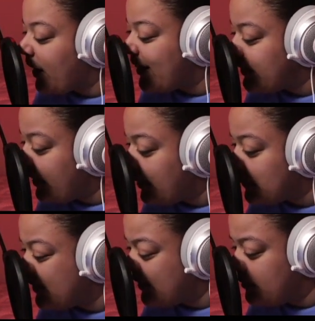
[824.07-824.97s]
I can't
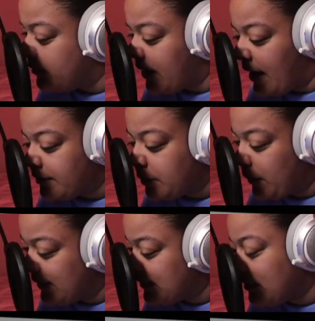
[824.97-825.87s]
believe we have to
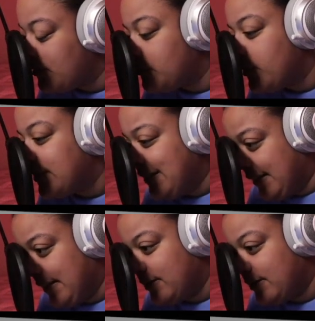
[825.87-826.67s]
wait till the 14th